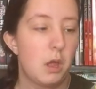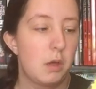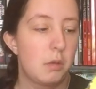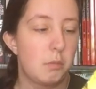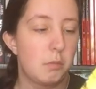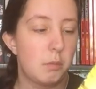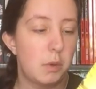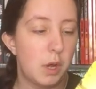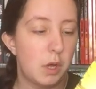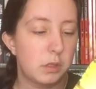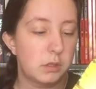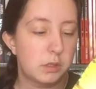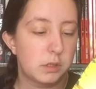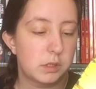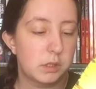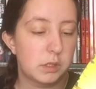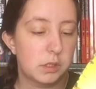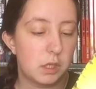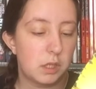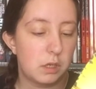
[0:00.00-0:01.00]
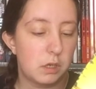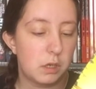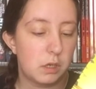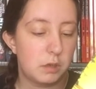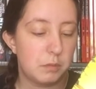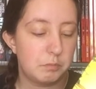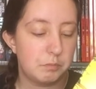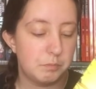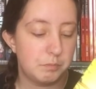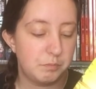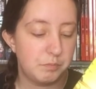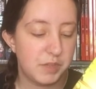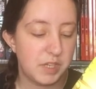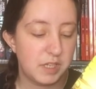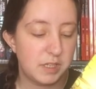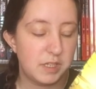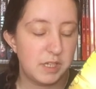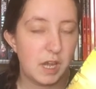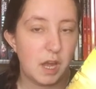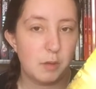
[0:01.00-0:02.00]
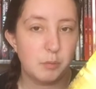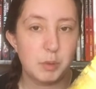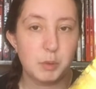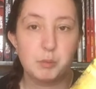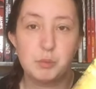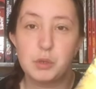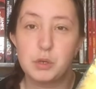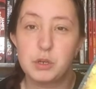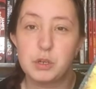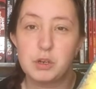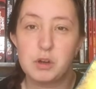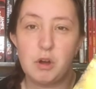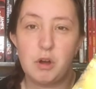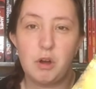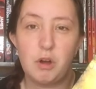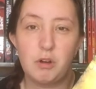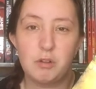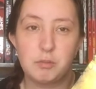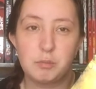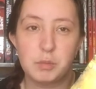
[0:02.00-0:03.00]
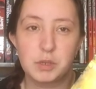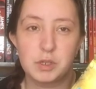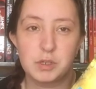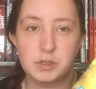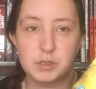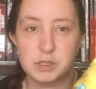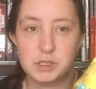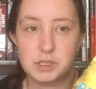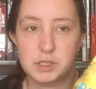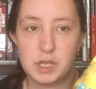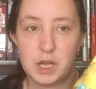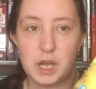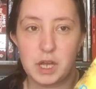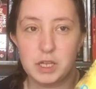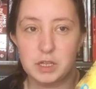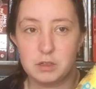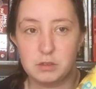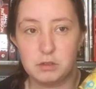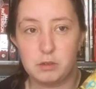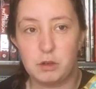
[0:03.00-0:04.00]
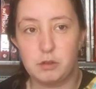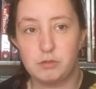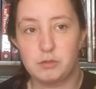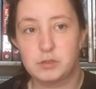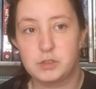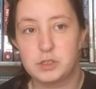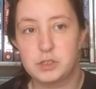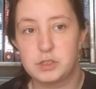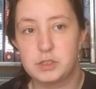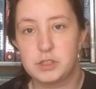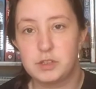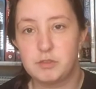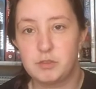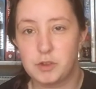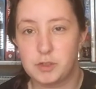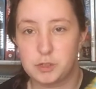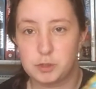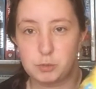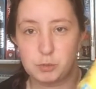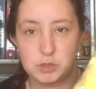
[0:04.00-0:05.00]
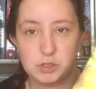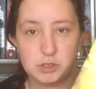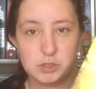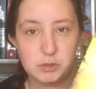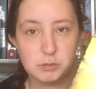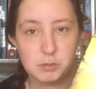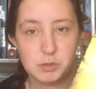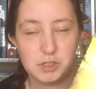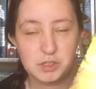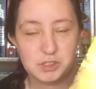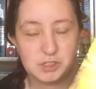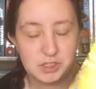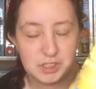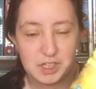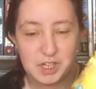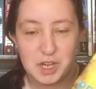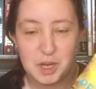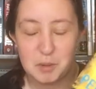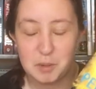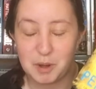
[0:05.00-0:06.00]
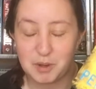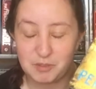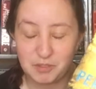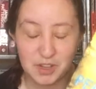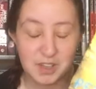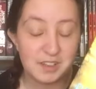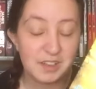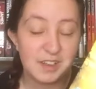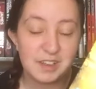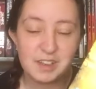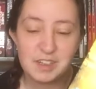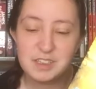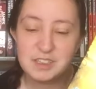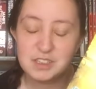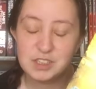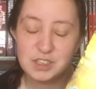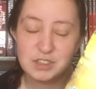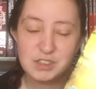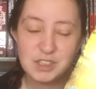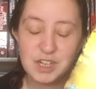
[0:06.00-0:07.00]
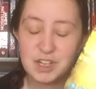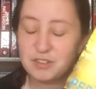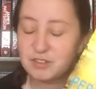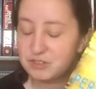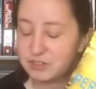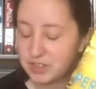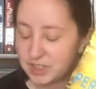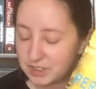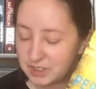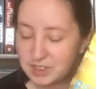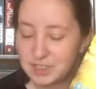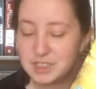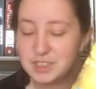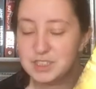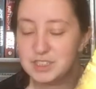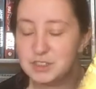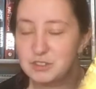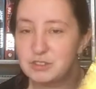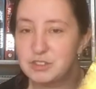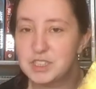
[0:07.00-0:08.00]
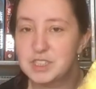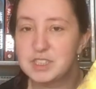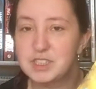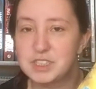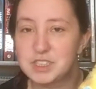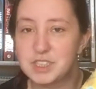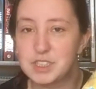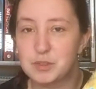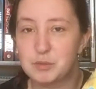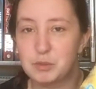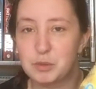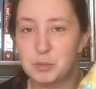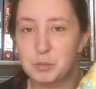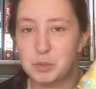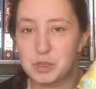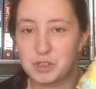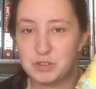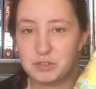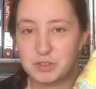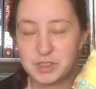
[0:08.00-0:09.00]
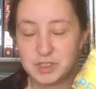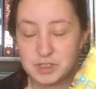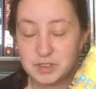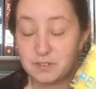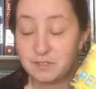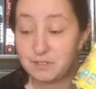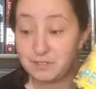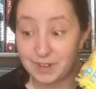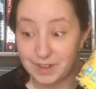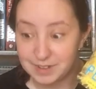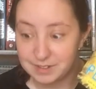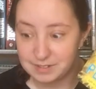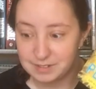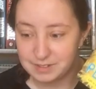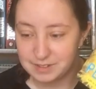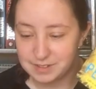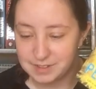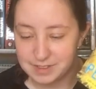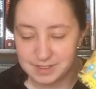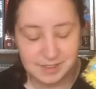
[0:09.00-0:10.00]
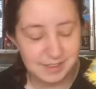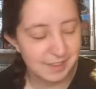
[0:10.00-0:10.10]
But yeah, I've been putting it off because I loved the first one so much. I'm finally gonna do it. I'm finally gonna read the sequel. Perfect. Finally.